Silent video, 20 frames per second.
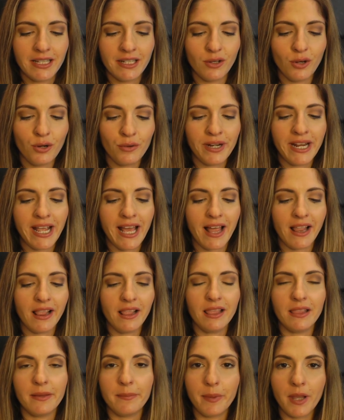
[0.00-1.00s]

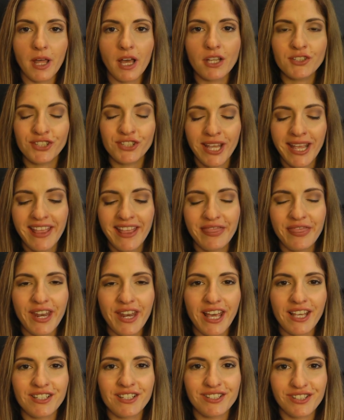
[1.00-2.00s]
L'Oreal the blush that
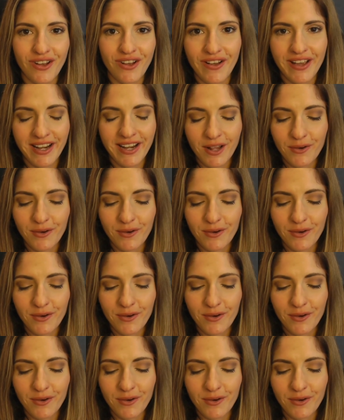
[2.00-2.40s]
I saw and